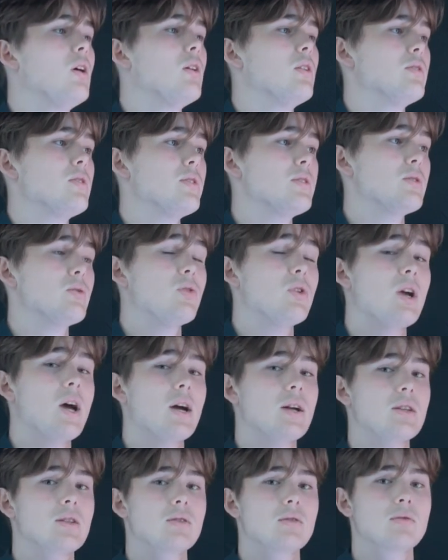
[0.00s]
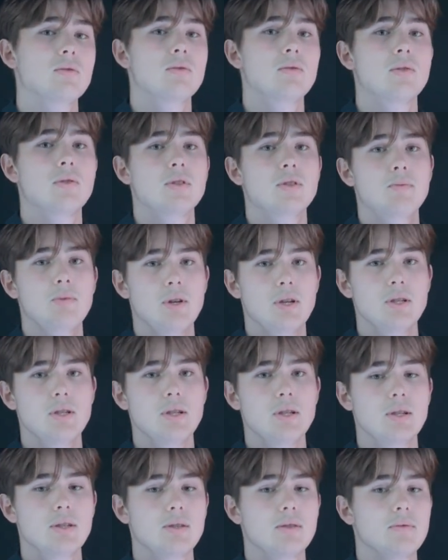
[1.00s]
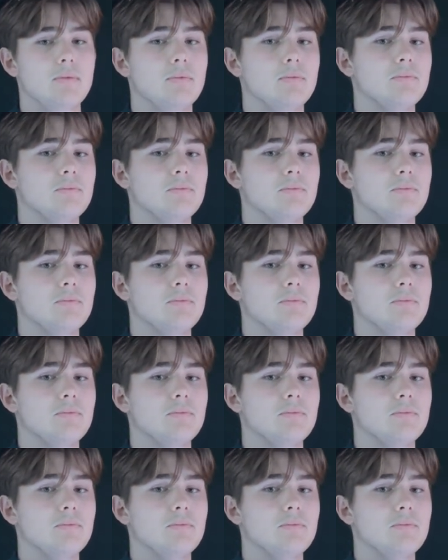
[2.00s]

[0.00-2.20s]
because it's a reactive species.